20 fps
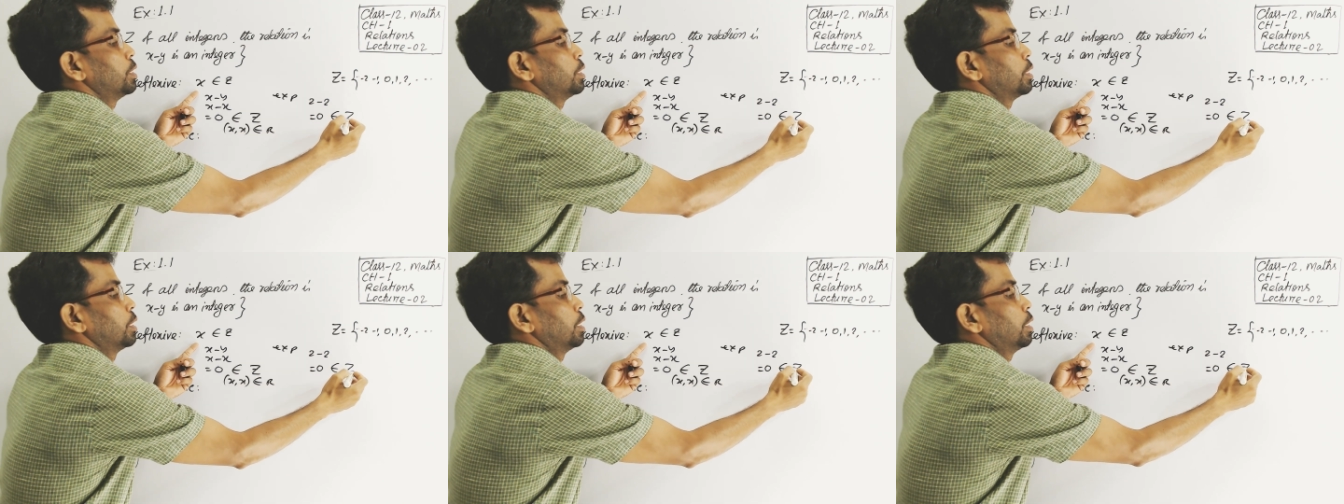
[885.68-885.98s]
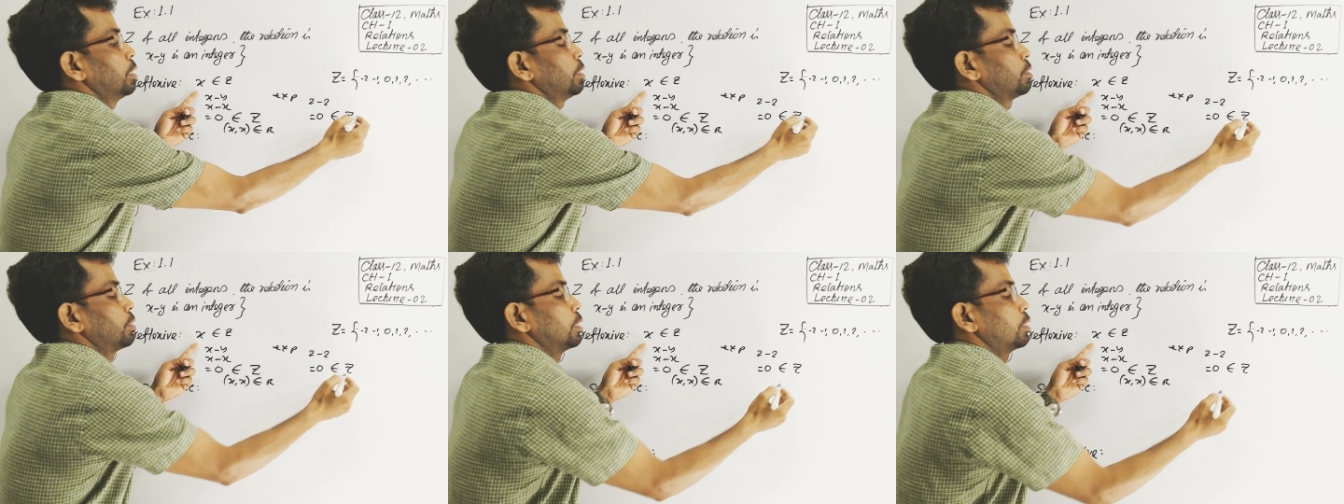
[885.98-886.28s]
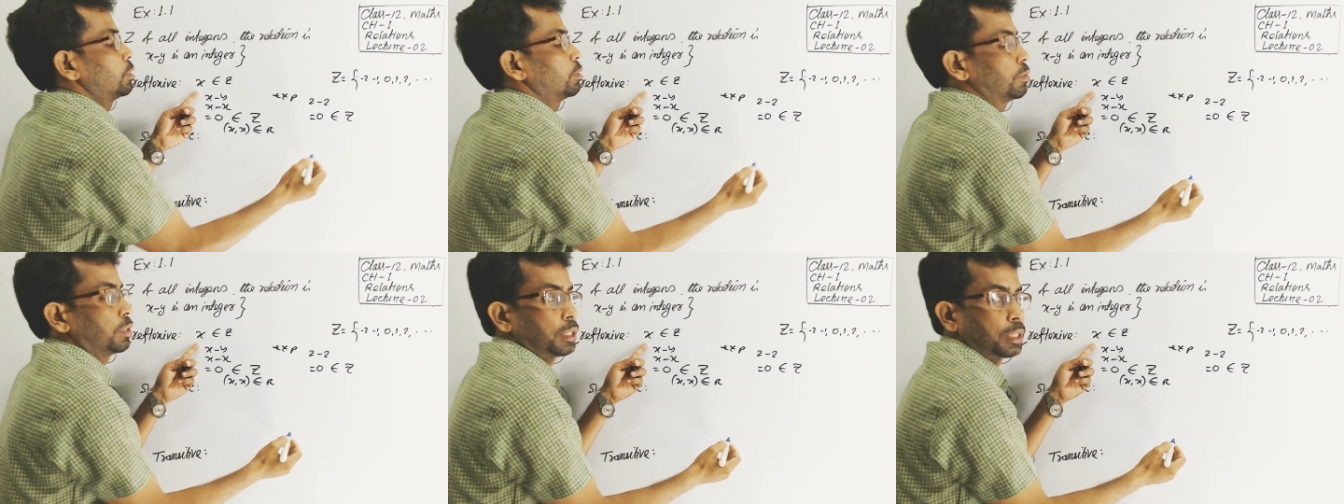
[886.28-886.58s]
set of
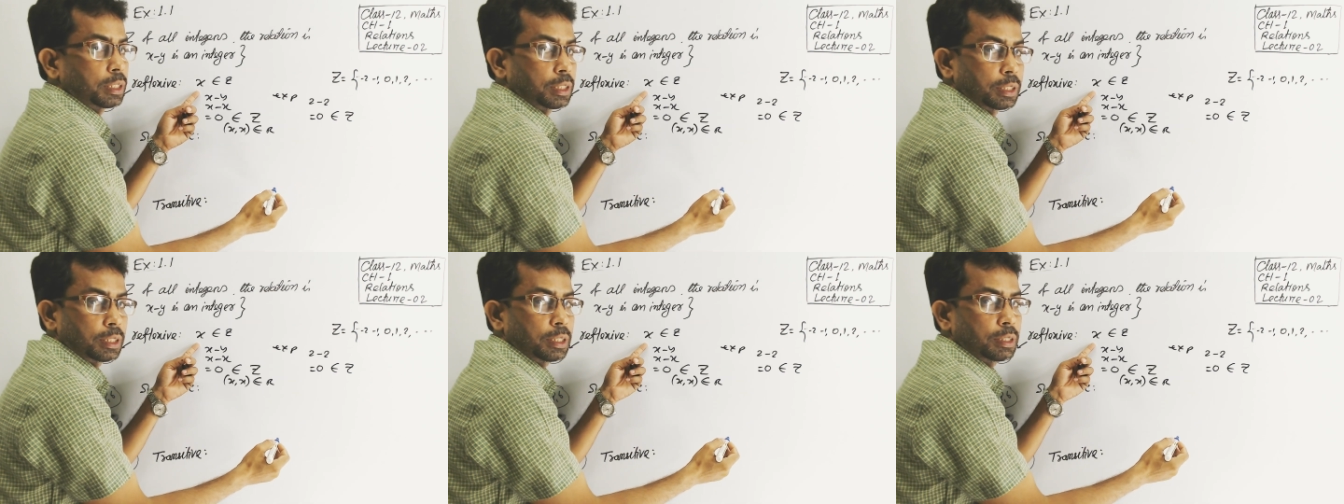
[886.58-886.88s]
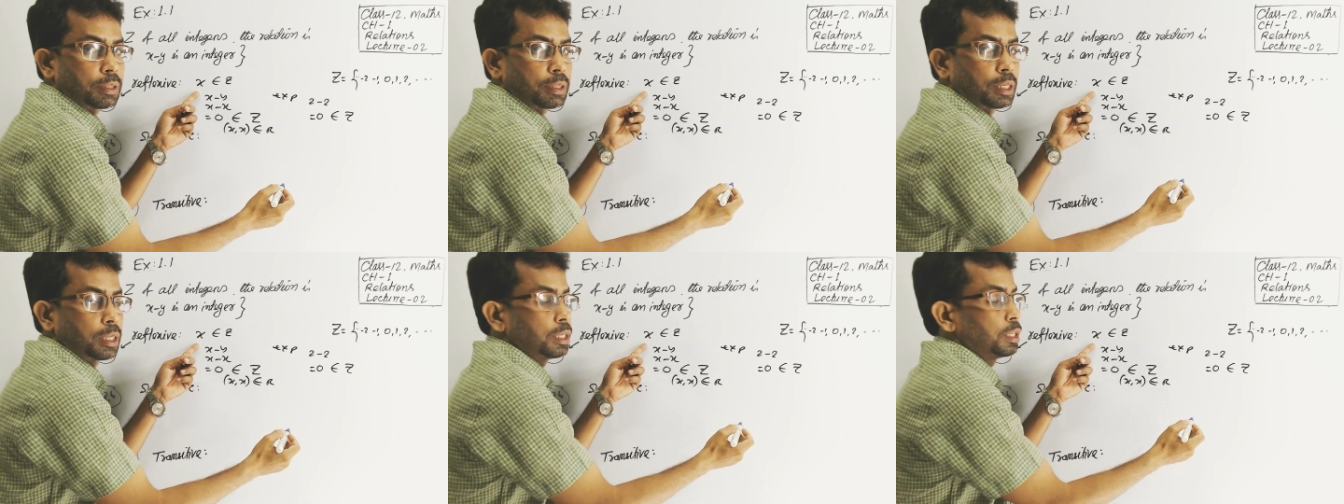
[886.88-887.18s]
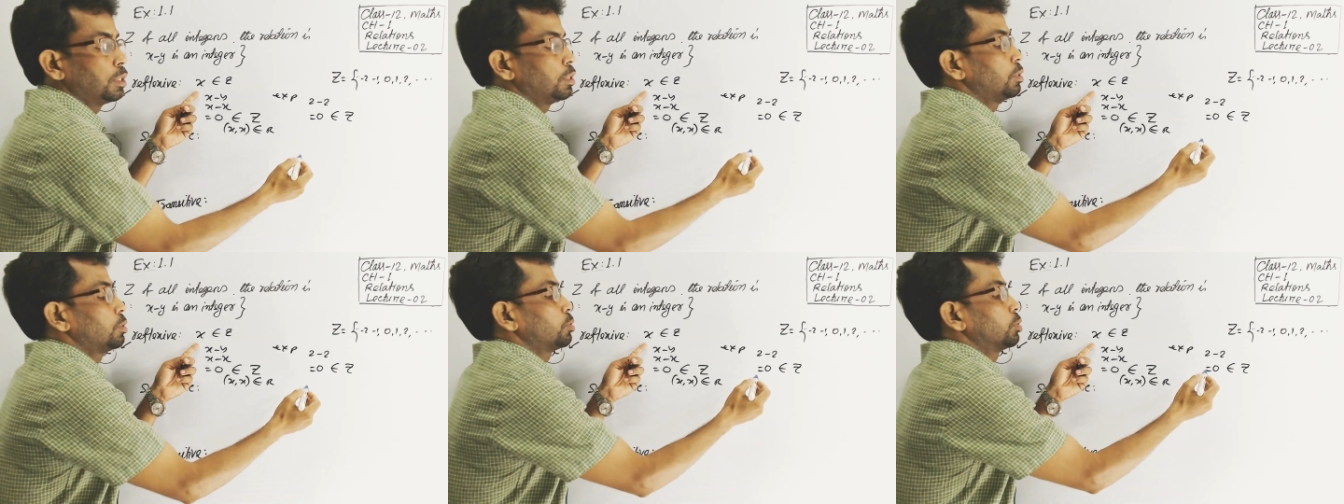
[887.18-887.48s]
integers, so
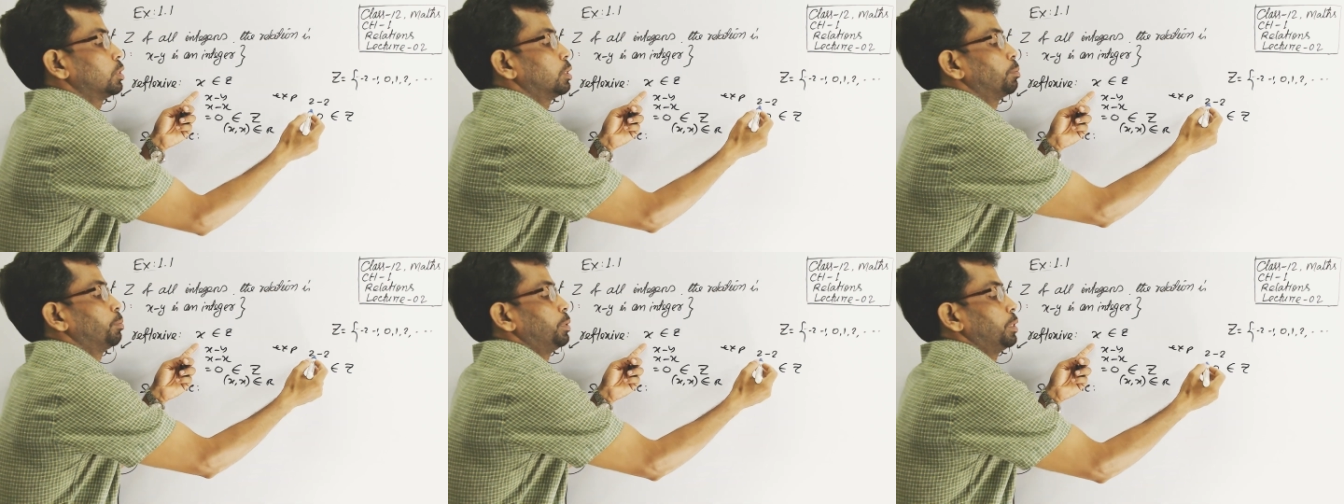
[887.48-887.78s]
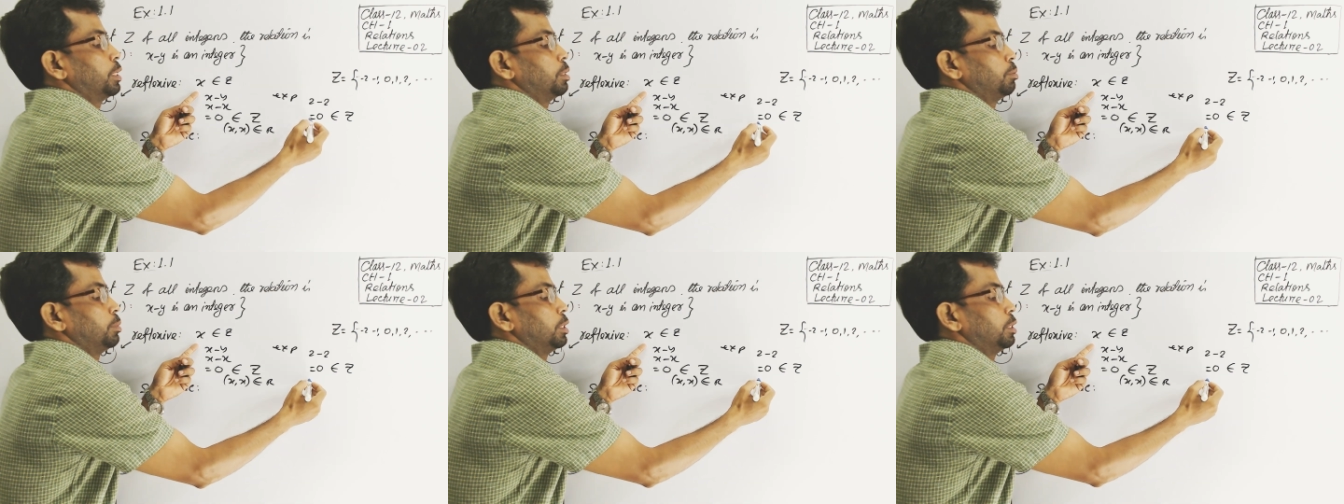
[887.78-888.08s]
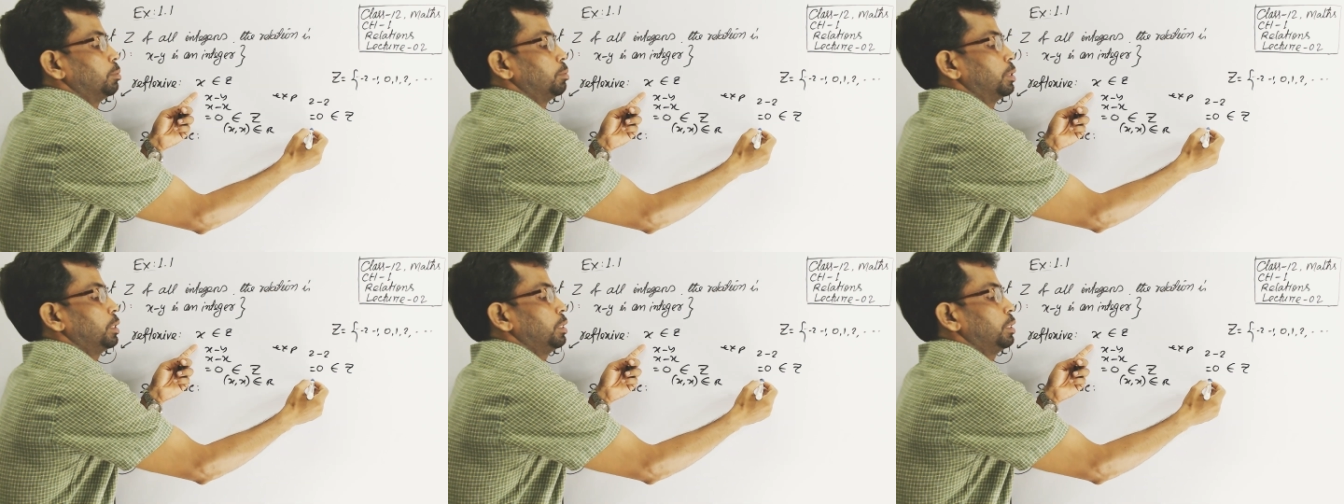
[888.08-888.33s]
the pair made by